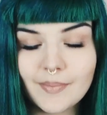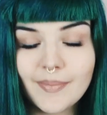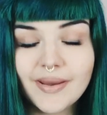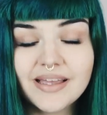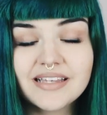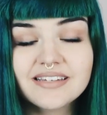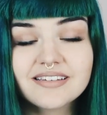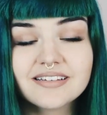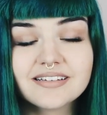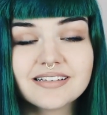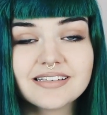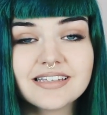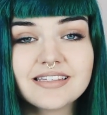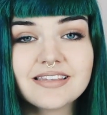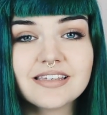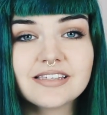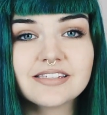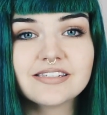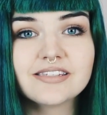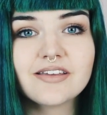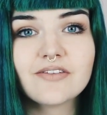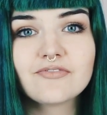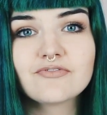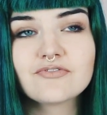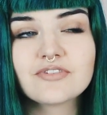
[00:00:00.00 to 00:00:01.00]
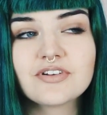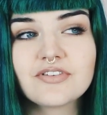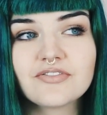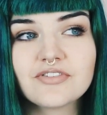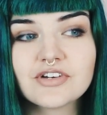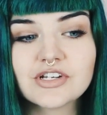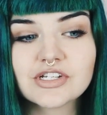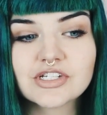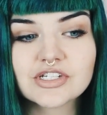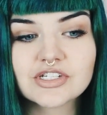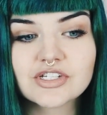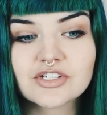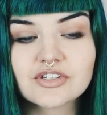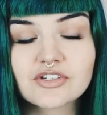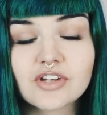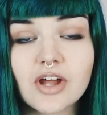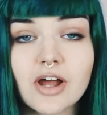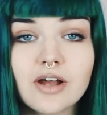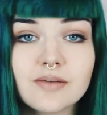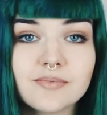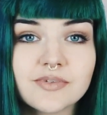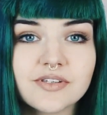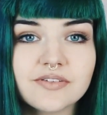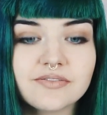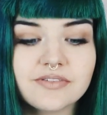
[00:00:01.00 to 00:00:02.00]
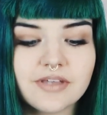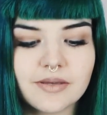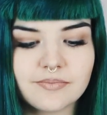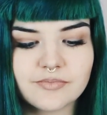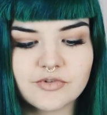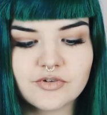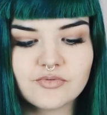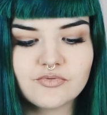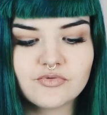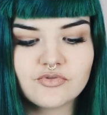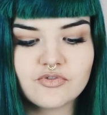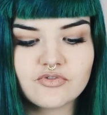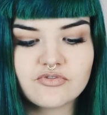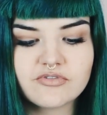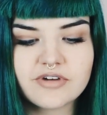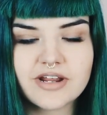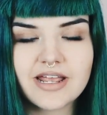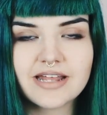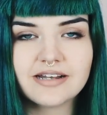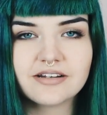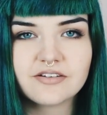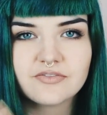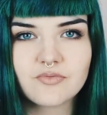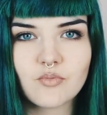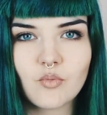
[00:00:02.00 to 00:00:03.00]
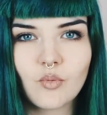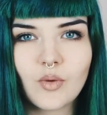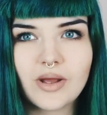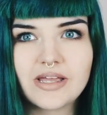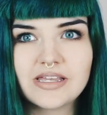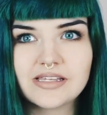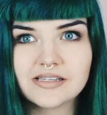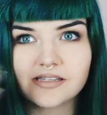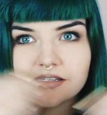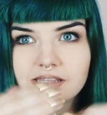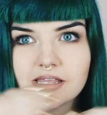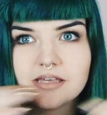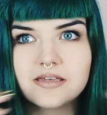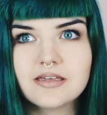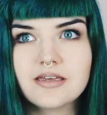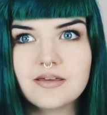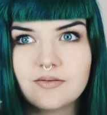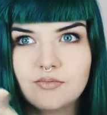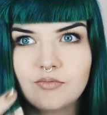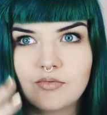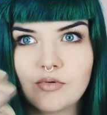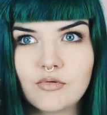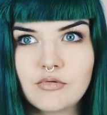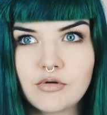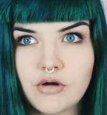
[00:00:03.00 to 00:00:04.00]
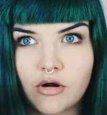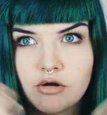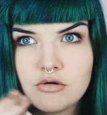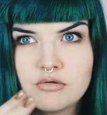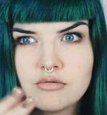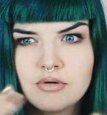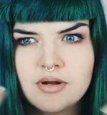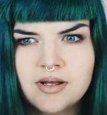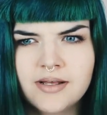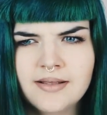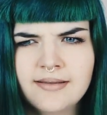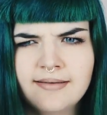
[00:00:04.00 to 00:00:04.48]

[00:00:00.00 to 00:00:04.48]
Basically there's several different types of Septum jewellery and different ways that it will go